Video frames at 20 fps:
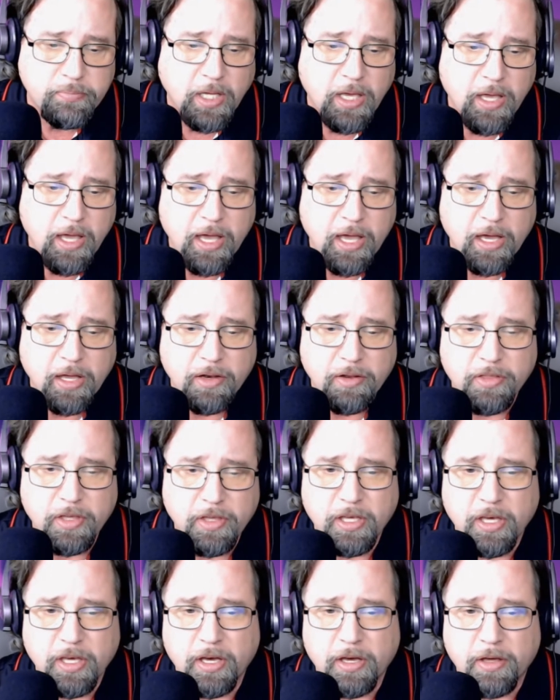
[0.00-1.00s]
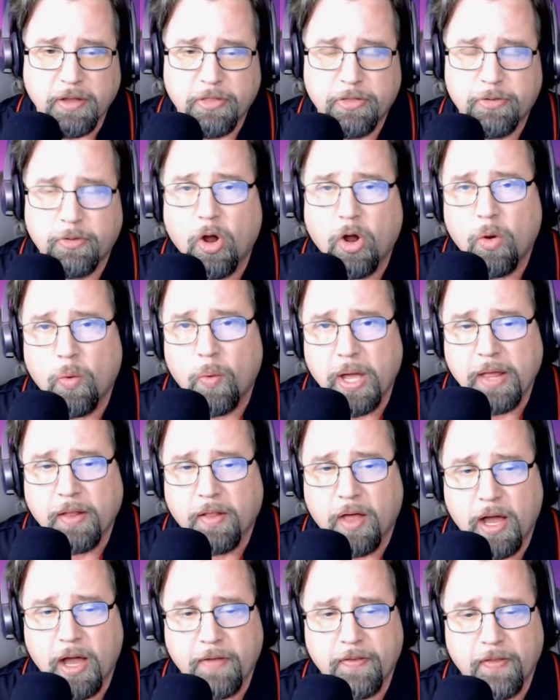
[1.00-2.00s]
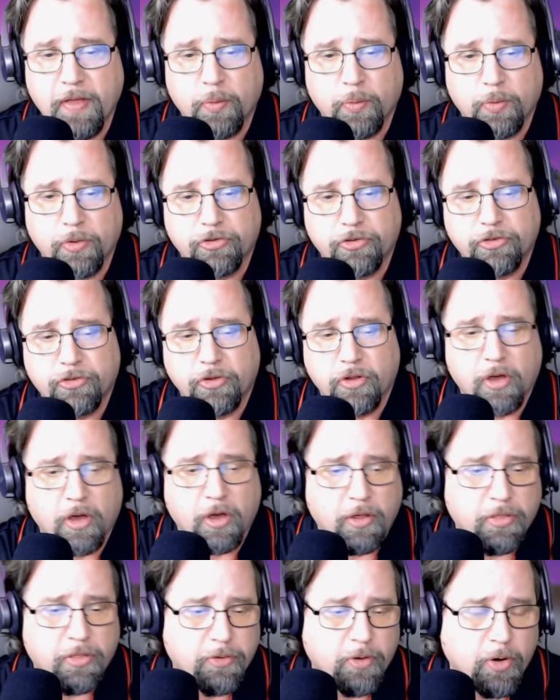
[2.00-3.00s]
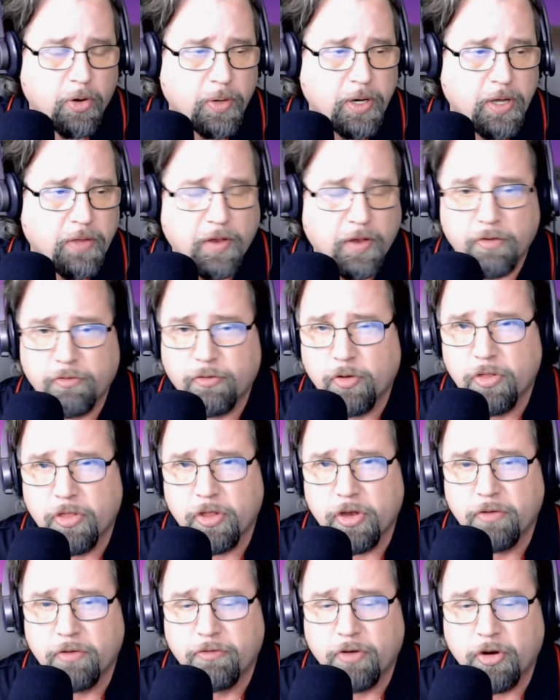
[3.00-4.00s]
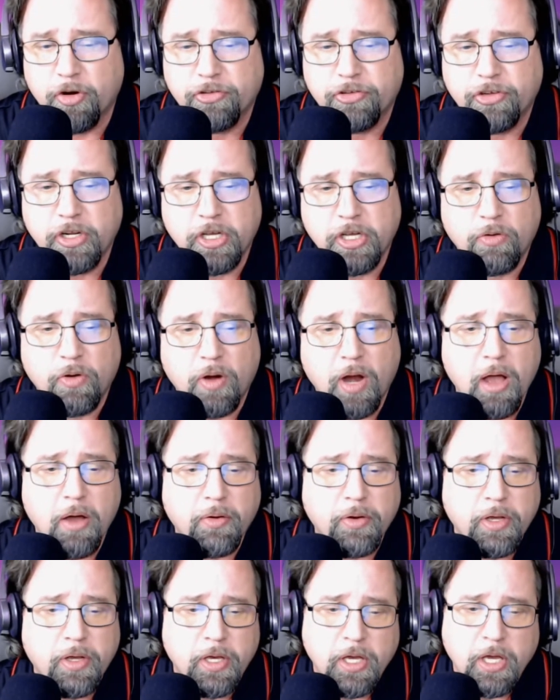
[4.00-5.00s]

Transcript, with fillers: And the uh, throwaway line that was uh, thrown in there for the diversity crowd